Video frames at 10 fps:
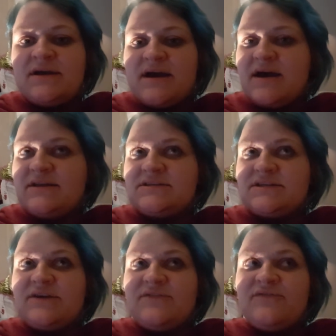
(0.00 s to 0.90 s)
And
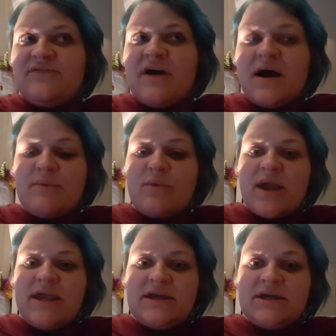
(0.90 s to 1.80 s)
if I'm
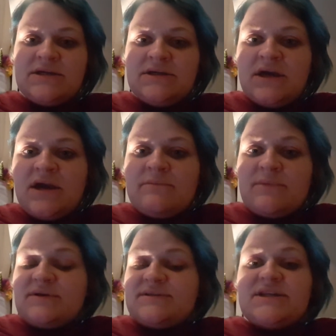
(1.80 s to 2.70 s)
awake,
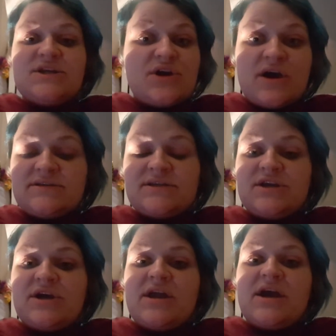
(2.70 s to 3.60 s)
because I don't know how it's
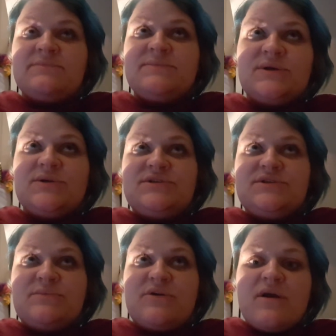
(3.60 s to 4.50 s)
gonna go yet, because
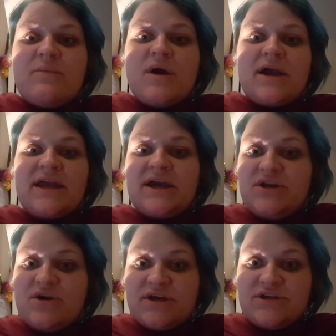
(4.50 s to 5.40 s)
tomorrow I'm working a
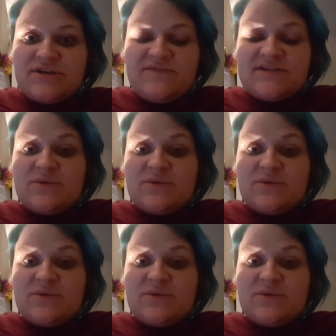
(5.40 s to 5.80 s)
night shift.